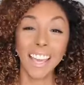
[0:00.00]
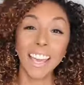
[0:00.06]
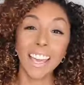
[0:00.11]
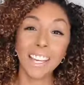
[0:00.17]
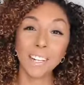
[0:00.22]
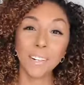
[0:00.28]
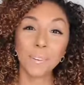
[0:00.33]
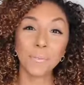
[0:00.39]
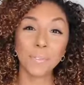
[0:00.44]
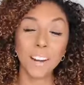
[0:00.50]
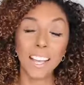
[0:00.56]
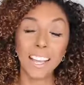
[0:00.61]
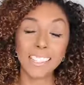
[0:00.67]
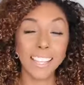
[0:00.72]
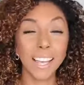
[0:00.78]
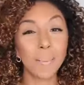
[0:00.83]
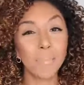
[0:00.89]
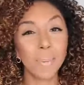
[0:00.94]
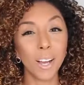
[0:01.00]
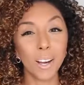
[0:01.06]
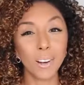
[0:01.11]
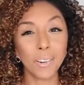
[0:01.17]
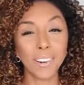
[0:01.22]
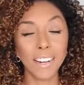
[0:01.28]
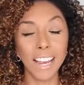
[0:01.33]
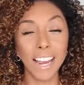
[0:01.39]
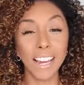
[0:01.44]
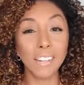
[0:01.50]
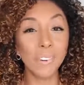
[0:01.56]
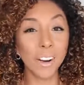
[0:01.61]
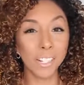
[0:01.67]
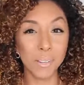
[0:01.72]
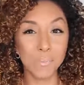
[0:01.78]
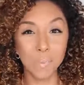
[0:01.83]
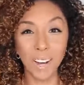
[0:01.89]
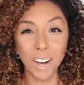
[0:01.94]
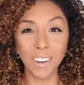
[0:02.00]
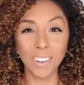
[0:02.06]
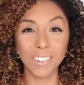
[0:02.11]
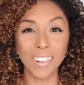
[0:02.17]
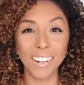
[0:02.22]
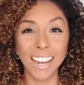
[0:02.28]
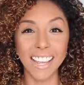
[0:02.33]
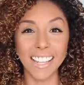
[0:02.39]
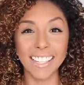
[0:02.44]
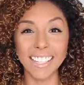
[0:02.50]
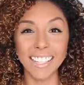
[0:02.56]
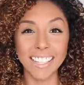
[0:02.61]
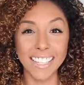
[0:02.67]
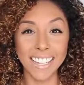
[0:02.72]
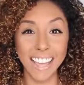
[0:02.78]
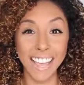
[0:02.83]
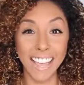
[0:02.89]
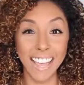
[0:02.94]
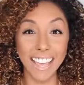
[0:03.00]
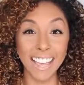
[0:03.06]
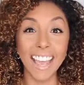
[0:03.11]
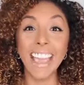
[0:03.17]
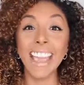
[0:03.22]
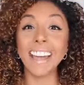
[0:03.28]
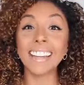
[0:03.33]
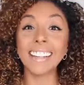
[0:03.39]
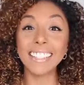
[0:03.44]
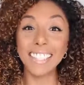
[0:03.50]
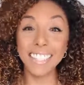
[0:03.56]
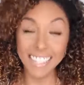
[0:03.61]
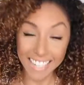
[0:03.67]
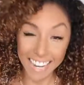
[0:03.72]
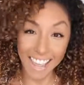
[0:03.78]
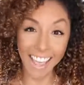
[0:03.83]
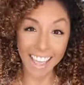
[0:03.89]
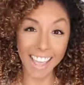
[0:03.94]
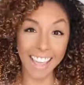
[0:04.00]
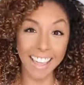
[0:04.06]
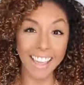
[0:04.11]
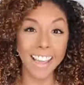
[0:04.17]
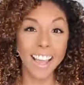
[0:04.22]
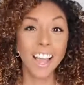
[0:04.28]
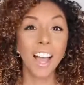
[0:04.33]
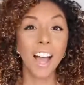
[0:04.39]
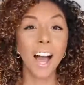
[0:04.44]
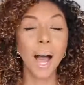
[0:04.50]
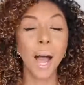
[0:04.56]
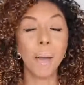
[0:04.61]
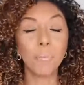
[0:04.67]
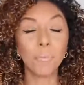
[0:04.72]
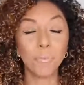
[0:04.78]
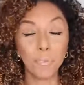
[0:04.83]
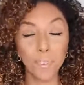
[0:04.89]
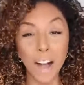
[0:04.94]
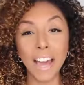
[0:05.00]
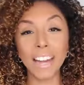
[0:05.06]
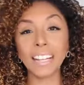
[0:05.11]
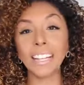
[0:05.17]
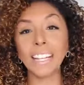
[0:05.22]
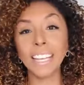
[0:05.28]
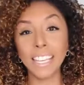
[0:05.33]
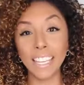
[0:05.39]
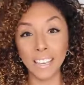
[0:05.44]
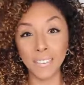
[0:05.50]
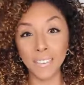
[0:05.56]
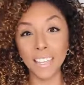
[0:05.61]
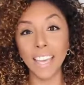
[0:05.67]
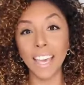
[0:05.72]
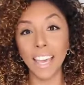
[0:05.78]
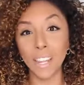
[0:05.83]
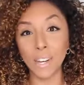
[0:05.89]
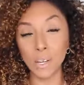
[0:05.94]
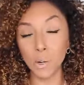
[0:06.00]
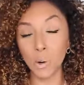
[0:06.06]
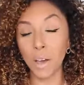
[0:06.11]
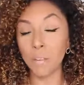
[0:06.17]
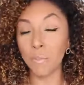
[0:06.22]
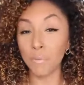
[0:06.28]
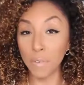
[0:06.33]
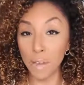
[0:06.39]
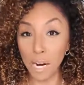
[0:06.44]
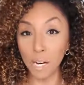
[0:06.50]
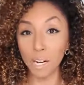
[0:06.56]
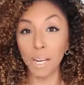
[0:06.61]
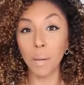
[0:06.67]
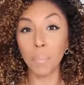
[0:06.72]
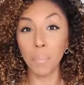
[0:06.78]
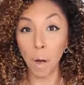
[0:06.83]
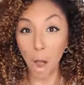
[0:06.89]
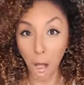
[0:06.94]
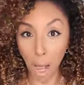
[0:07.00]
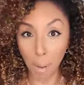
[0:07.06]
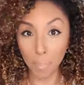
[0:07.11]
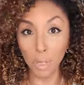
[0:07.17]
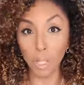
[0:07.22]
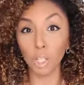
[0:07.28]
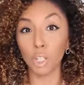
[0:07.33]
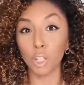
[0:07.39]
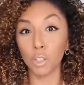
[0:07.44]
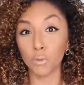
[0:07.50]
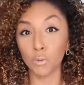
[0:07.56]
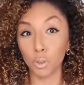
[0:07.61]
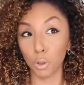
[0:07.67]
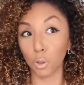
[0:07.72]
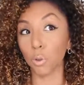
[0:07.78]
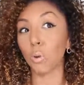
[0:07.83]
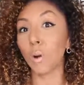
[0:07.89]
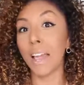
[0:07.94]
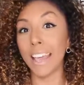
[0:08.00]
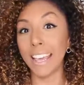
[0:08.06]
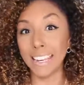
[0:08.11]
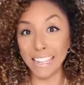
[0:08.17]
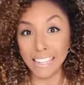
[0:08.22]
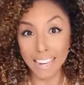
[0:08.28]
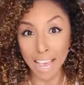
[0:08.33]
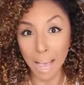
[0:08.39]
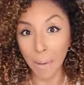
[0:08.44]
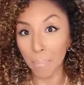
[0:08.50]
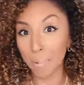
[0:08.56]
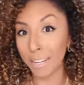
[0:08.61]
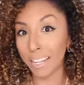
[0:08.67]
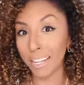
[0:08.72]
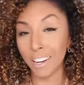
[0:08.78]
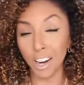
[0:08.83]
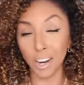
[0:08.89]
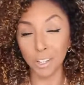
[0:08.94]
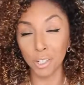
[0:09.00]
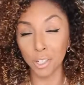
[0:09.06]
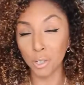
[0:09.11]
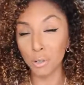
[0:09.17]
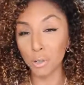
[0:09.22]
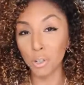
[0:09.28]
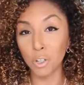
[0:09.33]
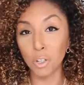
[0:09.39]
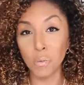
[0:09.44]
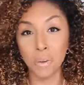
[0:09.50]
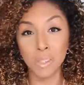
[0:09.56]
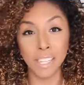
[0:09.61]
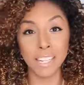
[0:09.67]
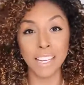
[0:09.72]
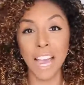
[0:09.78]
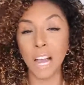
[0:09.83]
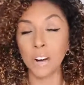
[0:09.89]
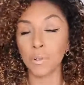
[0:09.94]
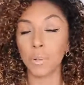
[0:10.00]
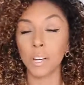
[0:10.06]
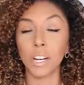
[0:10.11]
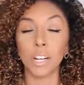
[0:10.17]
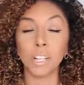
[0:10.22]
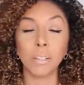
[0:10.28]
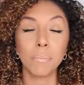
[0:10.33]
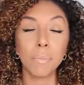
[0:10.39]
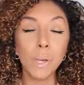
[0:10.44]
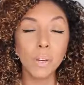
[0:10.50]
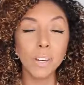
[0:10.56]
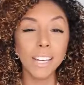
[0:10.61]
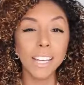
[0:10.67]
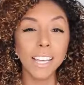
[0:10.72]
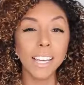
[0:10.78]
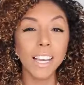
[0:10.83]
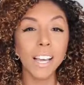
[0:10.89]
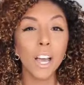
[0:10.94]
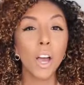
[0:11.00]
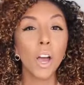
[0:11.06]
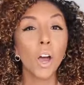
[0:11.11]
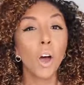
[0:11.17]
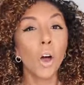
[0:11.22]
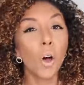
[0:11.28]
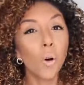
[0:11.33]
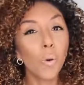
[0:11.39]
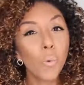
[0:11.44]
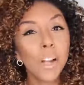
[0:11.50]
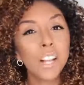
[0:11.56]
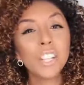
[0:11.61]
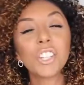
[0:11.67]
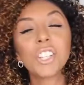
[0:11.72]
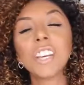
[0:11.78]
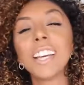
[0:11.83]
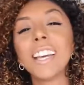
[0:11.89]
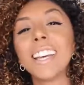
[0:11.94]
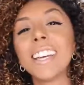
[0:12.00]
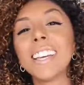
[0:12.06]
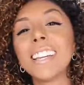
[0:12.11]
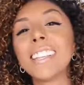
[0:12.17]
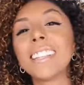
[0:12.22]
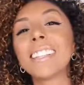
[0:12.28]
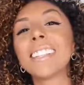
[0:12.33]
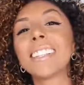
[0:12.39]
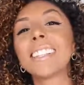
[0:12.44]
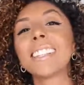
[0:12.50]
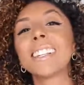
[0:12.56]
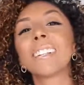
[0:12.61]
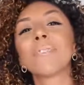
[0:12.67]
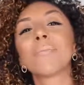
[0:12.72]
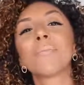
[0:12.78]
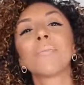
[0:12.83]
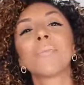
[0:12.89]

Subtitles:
Hey girlfriends, I'm Bianca Renee and you're watching Bianca Renee Today. And today I'm finally giving in to a very popular trend happening on YouTube and the natural hair community, which is